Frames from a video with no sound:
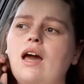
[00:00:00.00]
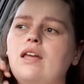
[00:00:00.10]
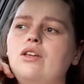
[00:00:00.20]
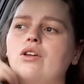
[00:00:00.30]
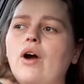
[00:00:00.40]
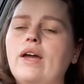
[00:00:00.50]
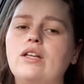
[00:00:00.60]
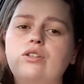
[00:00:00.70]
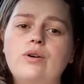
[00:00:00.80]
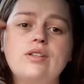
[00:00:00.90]
you know, I
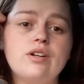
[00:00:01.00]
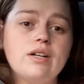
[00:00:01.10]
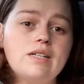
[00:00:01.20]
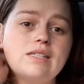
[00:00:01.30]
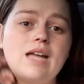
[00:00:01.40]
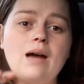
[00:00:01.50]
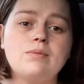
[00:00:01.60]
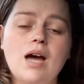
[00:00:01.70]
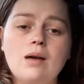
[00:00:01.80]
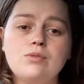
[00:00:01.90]
can do it during his nap time,